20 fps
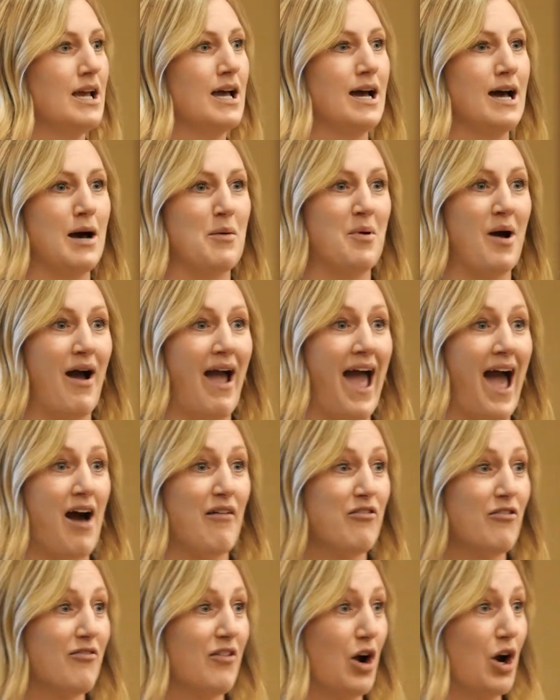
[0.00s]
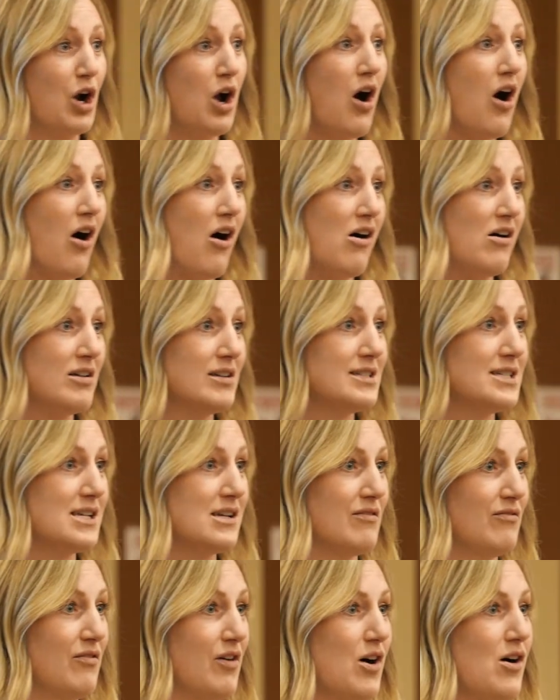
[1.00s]
About half of our calls
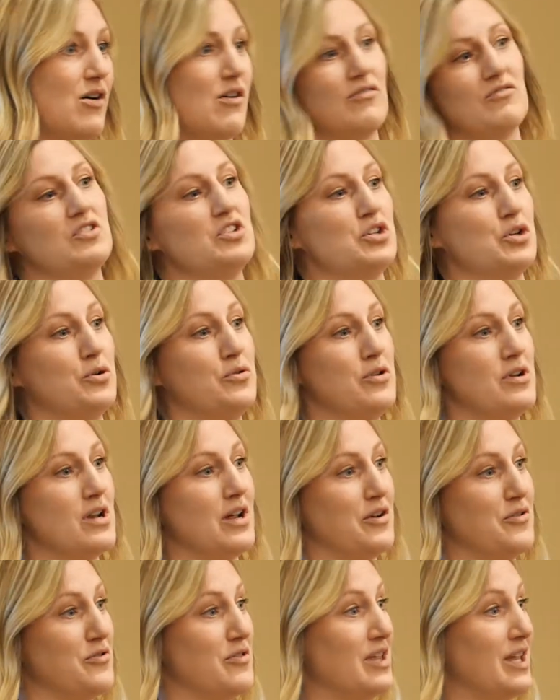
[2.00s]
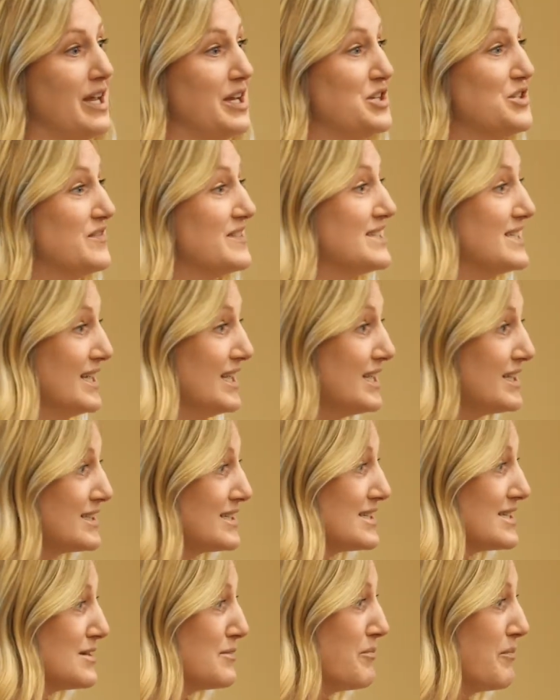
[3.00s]
involve children under the age of
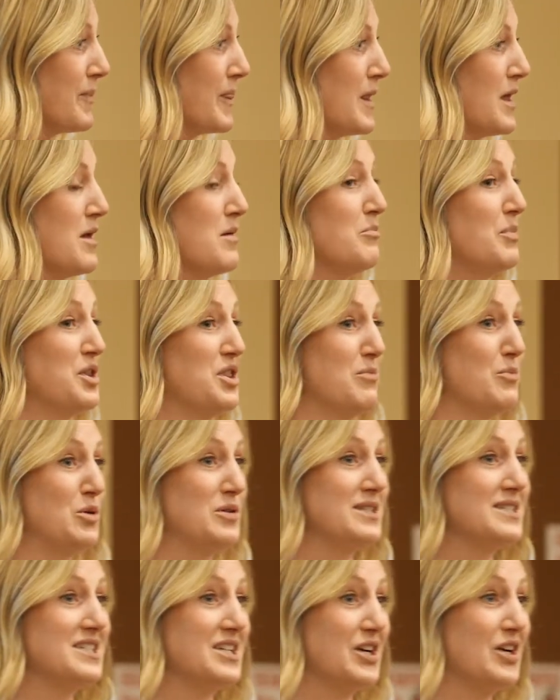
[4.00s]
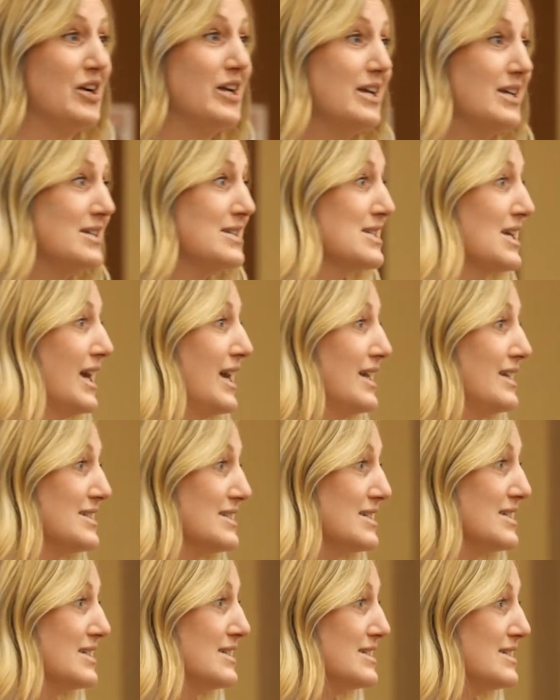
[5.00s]
6, but the most serious
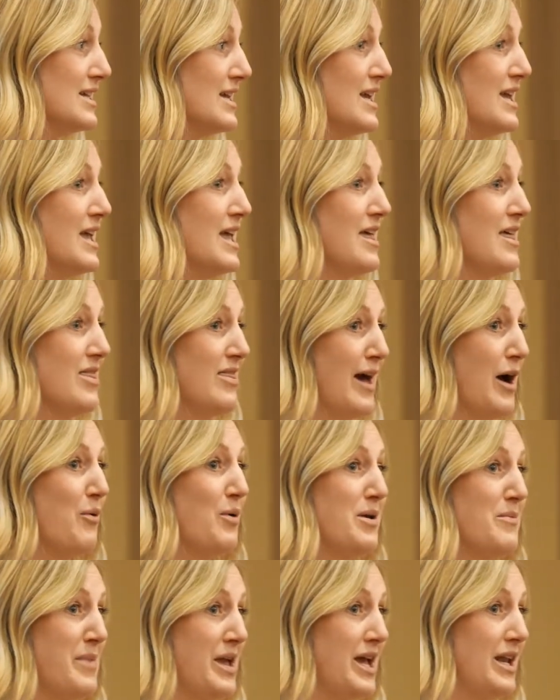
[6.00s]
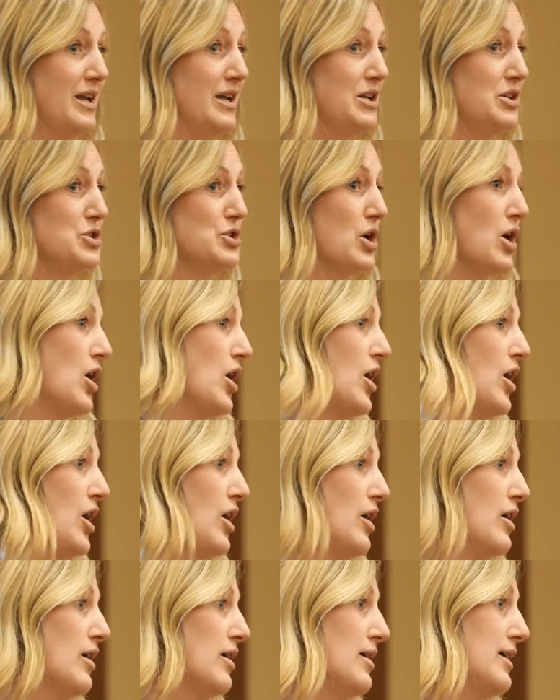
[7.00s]
cases that we manage
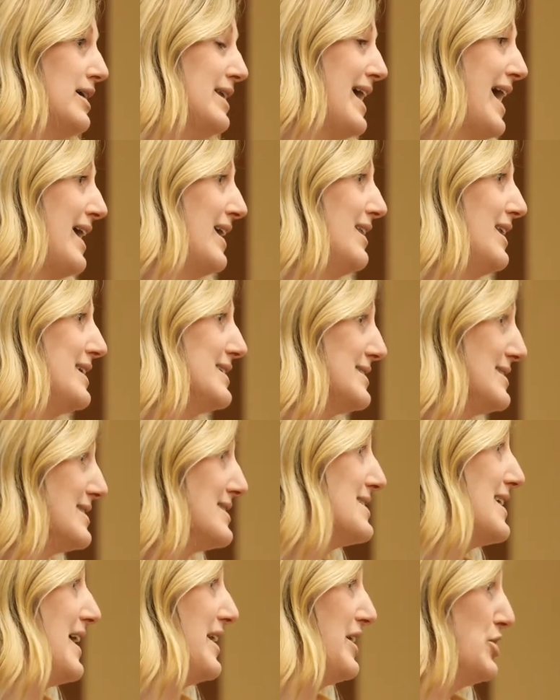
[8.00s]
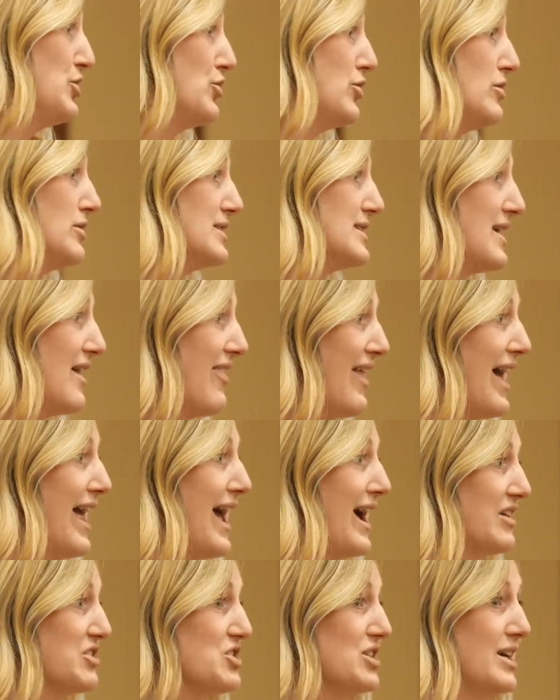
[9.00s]
are in adolescents and adults, and that
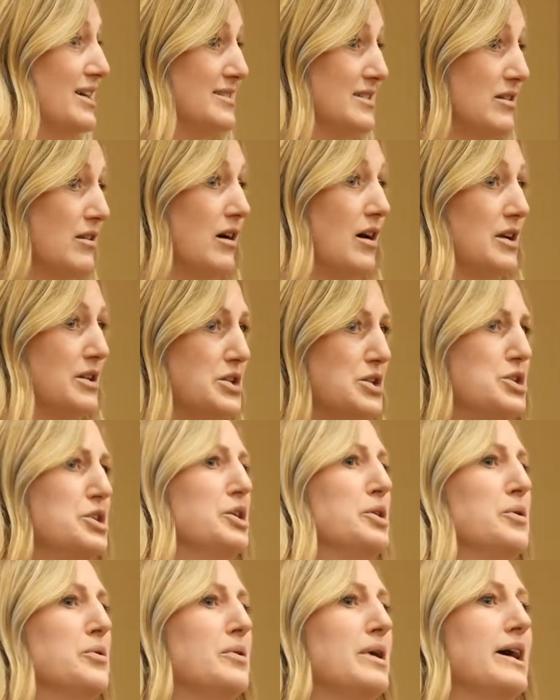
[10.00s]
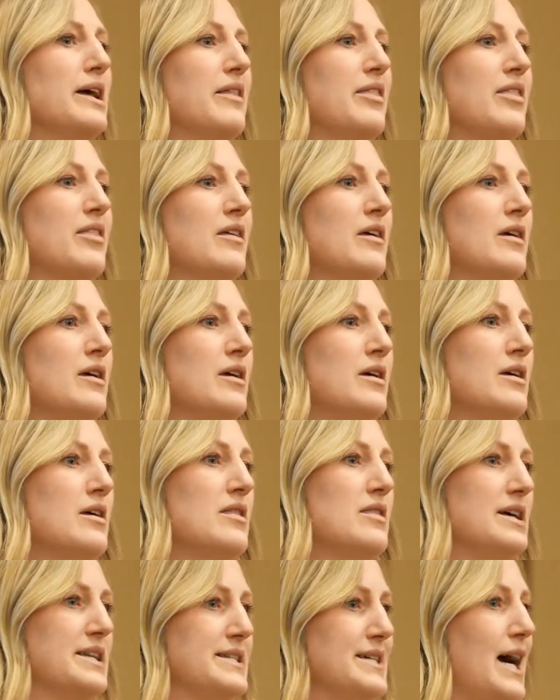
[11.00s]
actually has a lot to do with
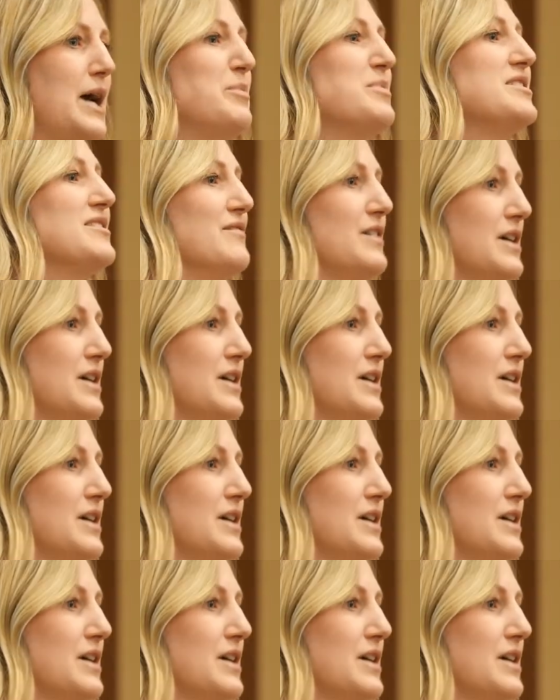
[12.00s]
the types of